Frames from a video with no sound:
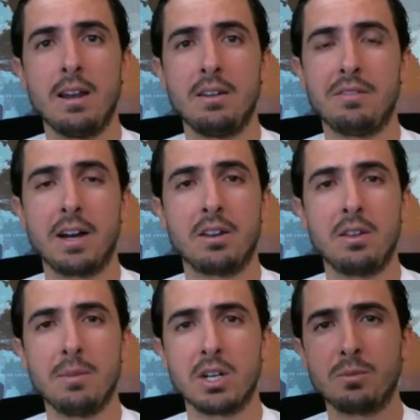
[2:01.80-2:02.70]
in fact,
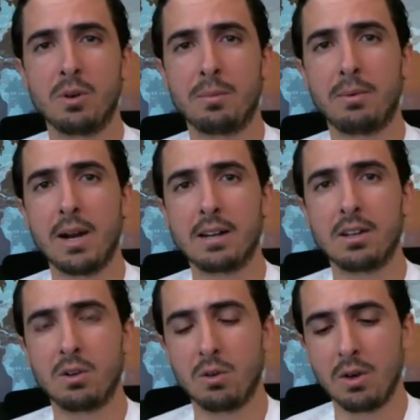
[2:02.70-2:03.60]
the much more
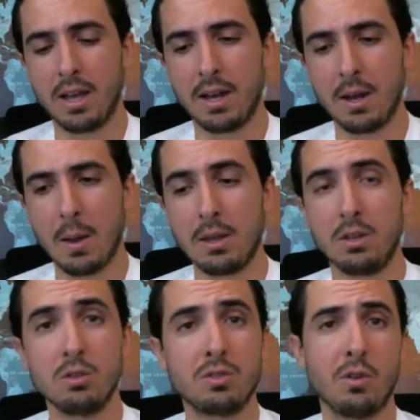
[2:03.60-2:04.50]
practical and
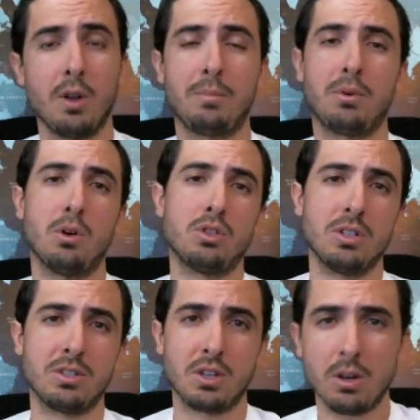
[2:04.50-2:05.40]
useful approach
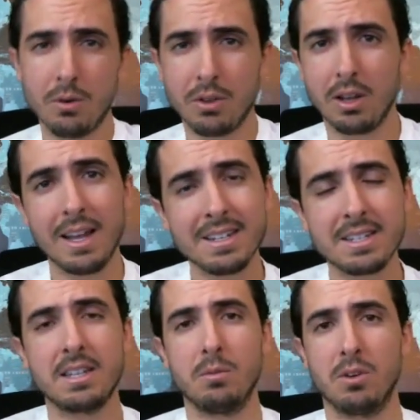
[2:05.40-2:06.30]
is to go with less
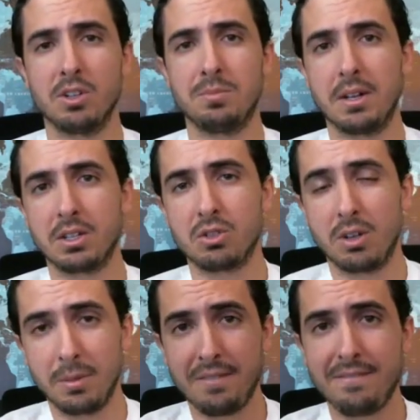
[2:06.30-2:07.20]
keywords, but
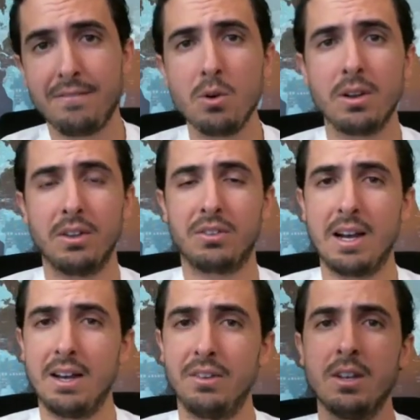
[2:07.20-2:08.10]
extremely focused,
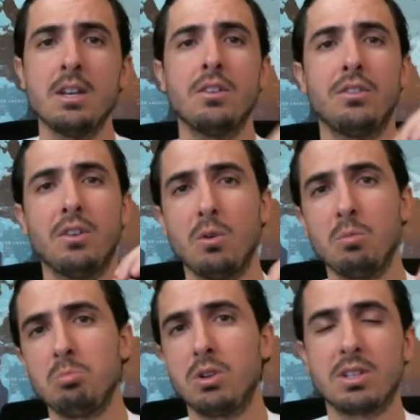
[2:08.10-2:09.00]
guys.
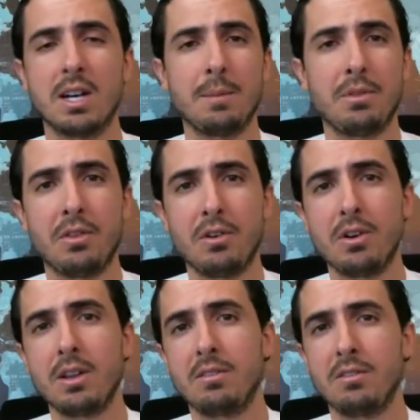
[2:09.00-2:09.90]
So your top
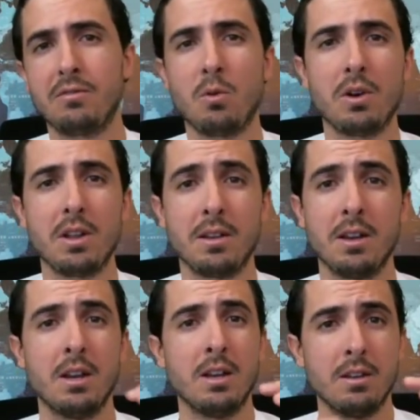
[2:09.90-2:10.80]
30 to 40
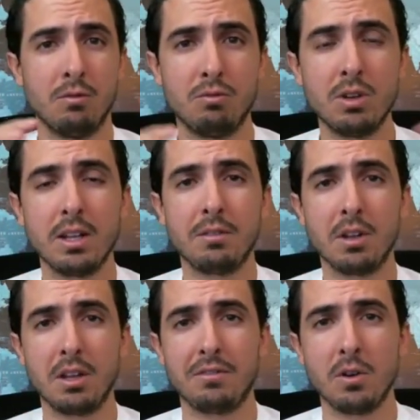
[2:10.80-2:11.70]

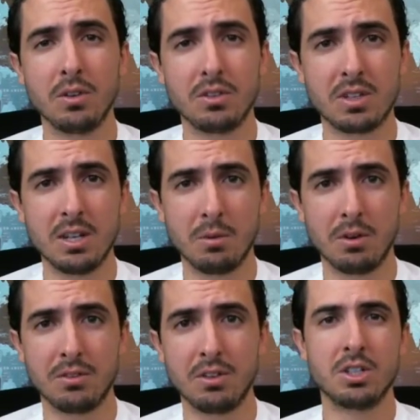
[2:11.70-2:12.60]
really focused
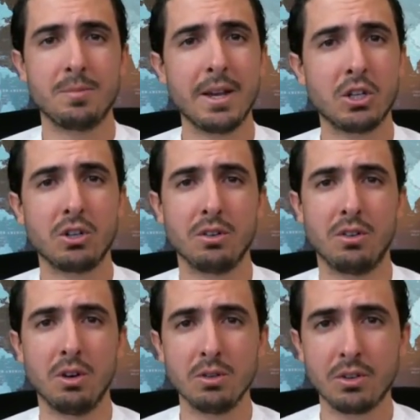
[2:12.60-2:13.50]
keywords, just make sure
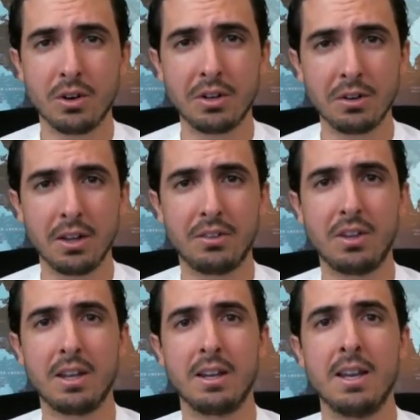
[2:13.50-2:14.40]
those are in your
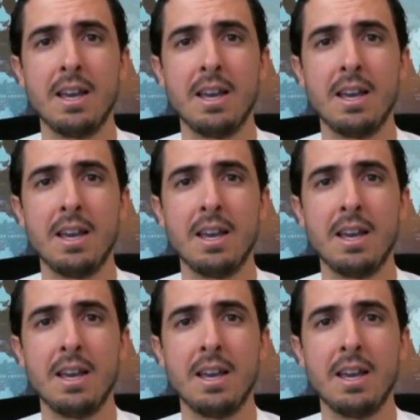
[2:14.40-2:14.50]
listing.